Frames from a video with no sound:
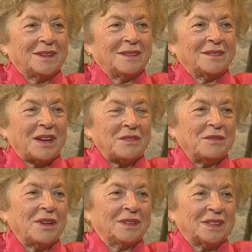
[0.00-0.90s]
Why you
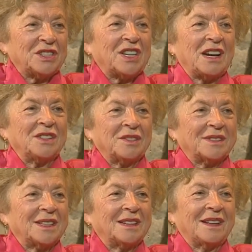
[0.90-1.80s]
want the child should
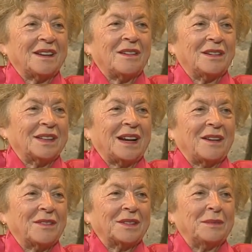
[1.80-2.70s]
sit there all day
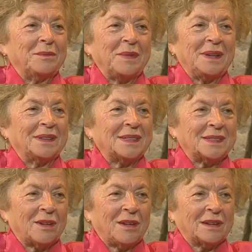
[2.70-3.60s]
long and feel this
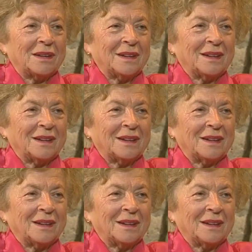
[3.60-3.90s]
call?